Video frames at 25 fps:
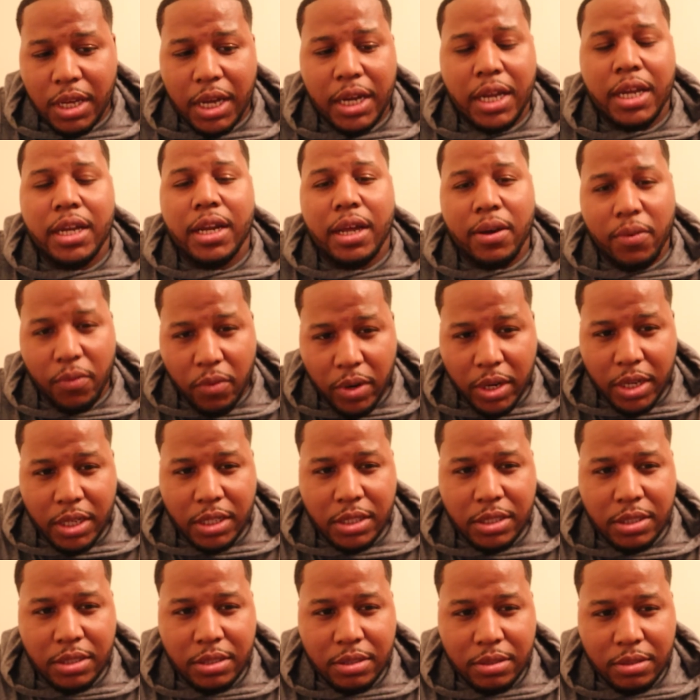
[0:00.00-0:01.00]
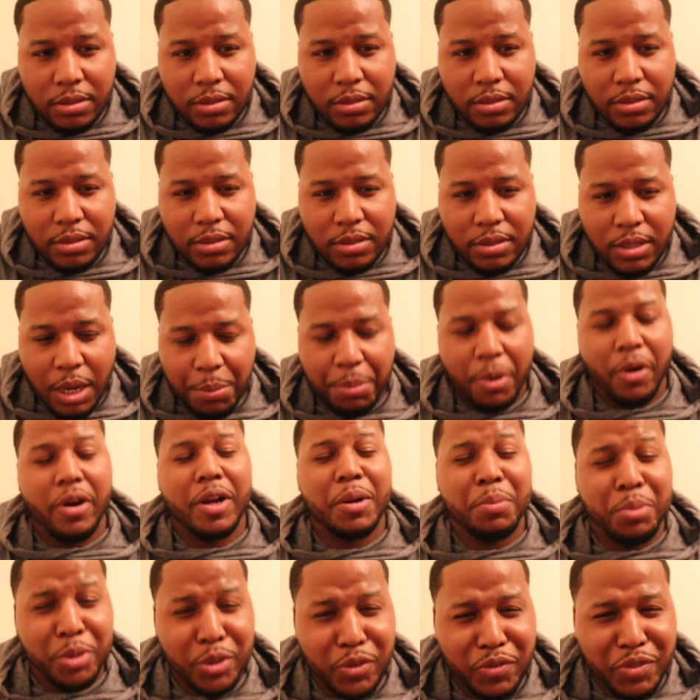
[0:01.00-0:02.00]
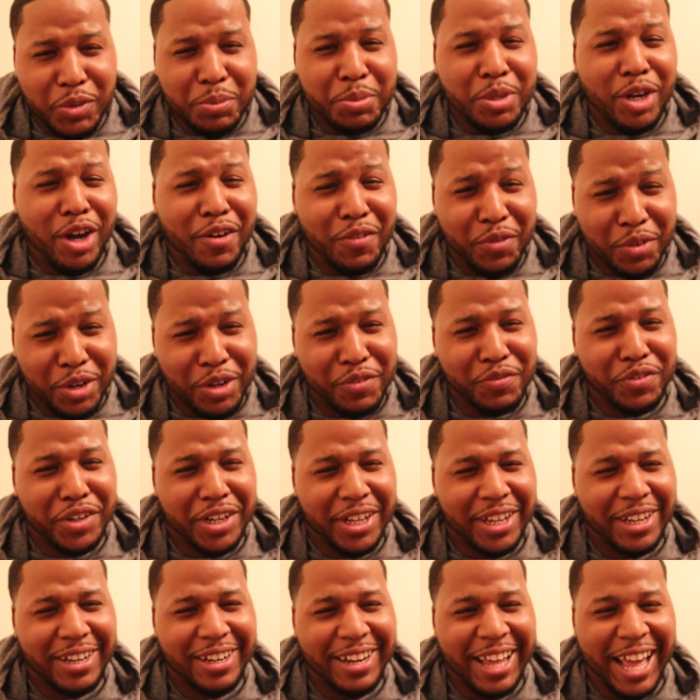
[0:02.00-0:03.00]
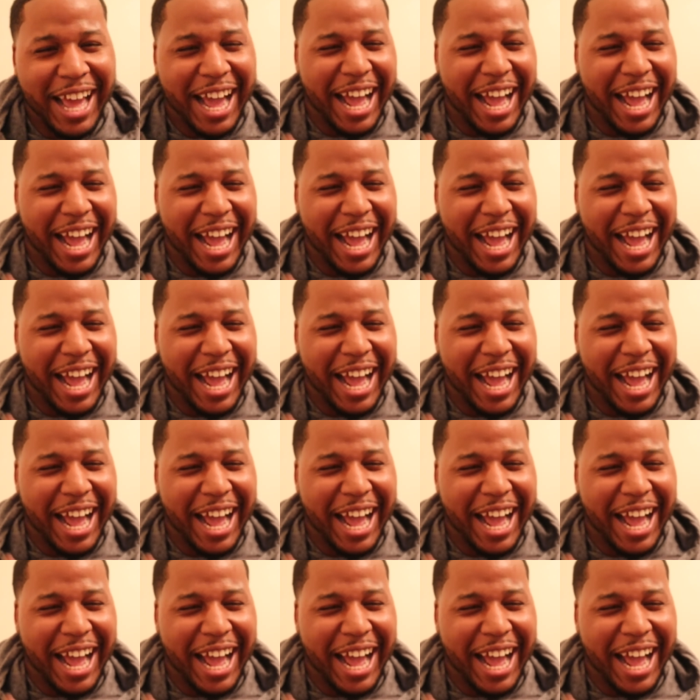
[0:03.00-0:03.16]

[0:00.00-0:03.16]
I cannot wait. I'm already approved to be off work for that.